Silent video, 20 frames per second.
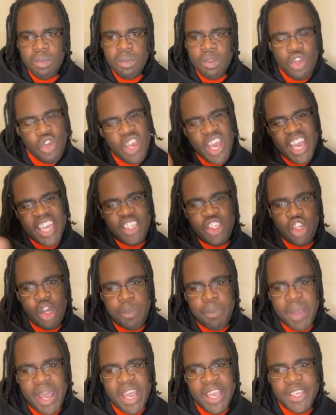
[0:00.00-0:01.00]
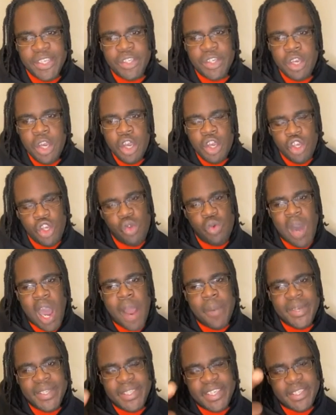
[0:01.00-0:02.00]
You hid your page. You
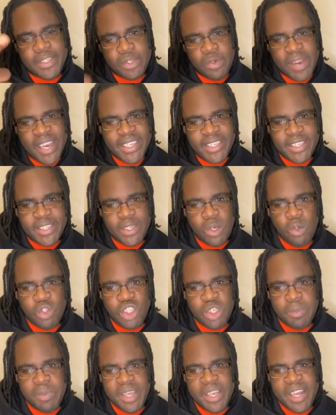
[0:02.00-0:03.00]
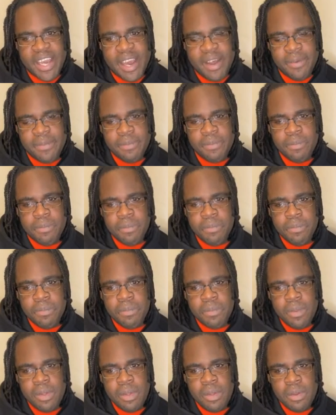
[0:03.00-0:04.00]
are a disgrace to social media.
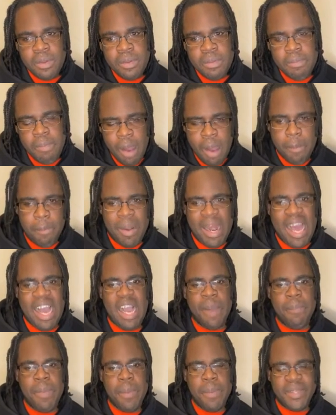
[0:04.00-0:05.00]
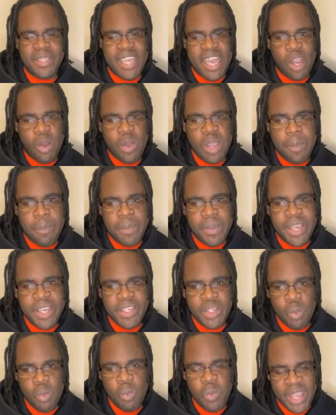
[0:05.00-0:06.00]
But Planka people take your
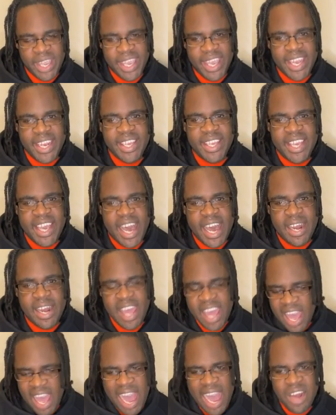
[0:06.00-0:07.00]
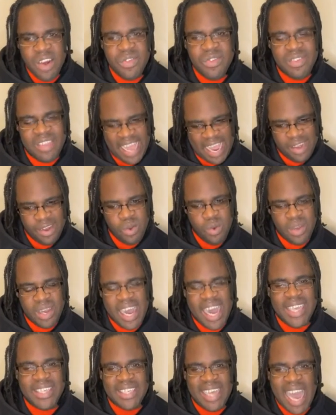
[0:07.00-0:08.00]
page, you wicked girl. And on that note,
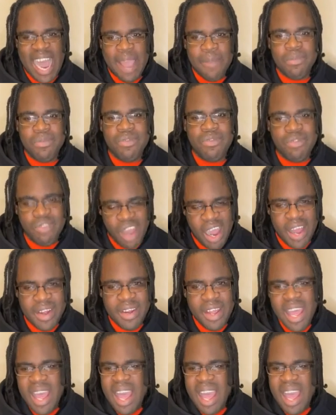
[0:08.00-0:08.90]
guys, I'm done.